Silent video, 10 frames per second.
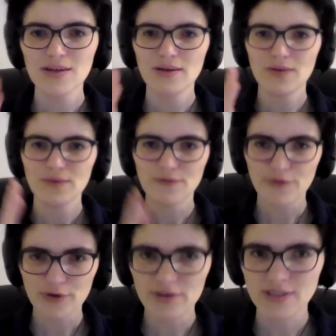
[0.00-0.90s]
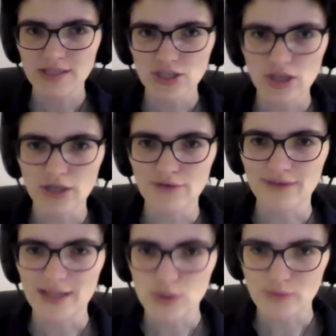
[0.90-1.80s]
for such a low
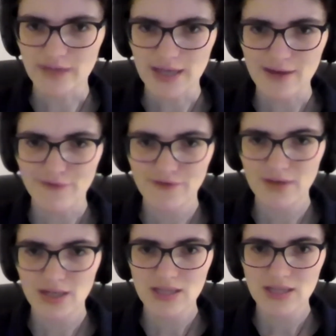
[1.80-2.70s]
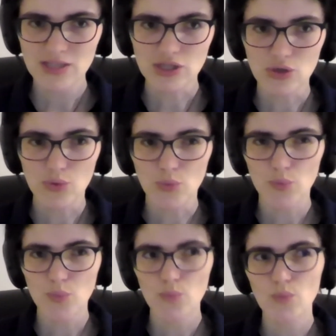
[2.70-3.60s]
value of NF. So
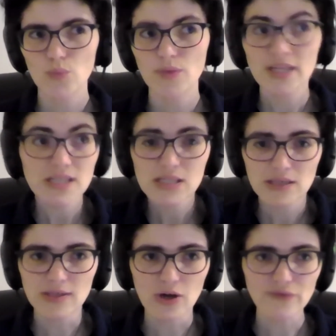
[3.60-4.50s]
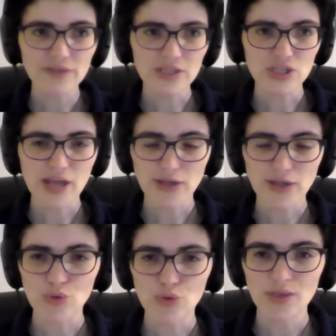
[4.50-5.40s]
this is an obvious check to
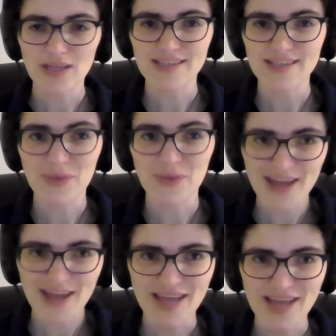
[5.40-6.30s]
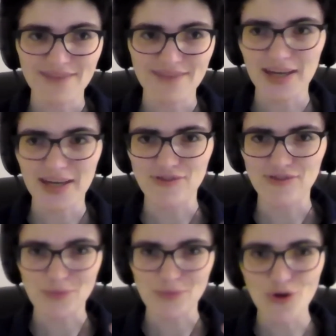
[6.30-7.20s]
do, and I can say that we actually have that
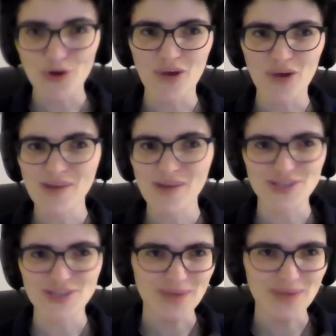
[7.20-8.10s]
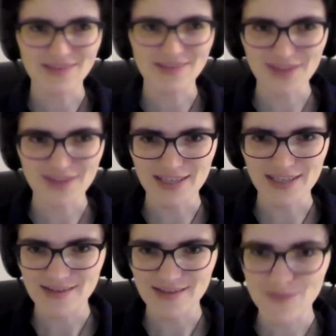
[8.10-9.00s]
hydrosim ongoing. We're just waiting for the
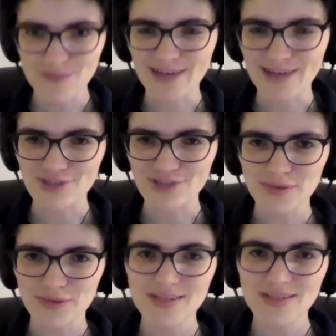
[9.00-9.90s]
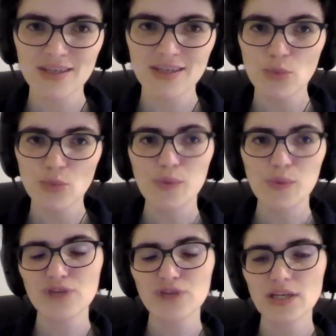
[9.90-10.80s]
cluster to spit out results, where we're
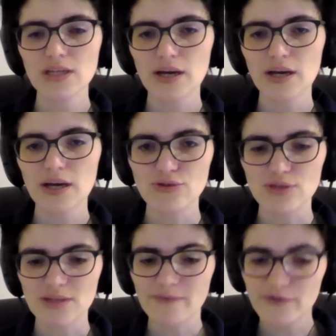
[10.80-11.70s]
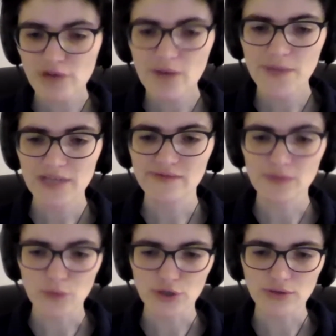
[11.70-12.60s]
running the hydrosim for our best fit
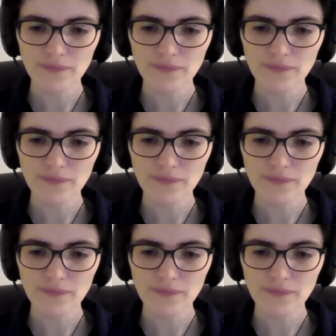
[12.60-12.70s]
model,